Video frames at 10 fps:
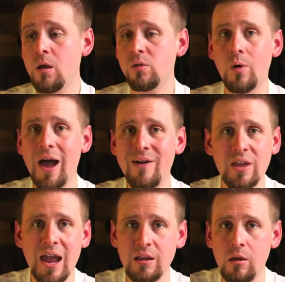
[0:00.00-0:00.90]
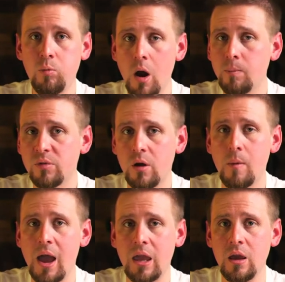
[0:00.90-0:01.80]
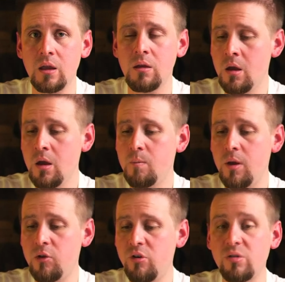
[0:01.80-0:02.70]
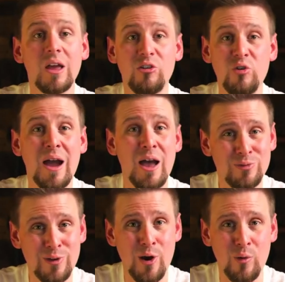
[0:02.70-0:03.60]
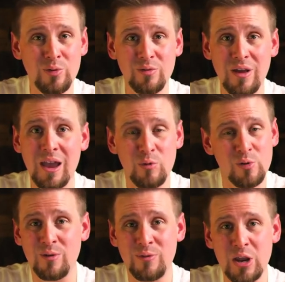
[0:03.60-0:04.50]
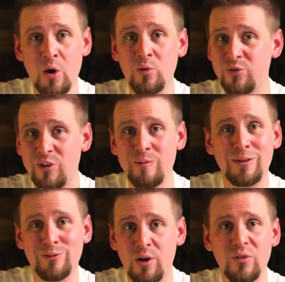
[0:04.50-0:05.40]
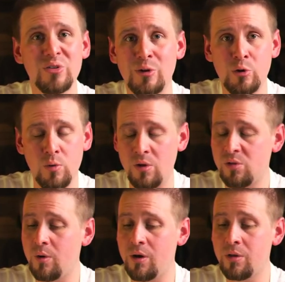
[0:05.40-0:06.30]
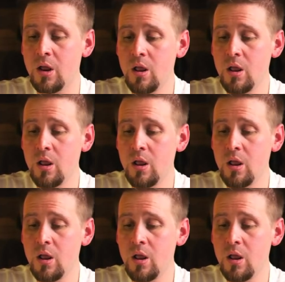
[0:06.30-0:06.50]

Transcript: So I haven't had any problems on my end, but just letting you guys know since I am using a video streaming service to do this with.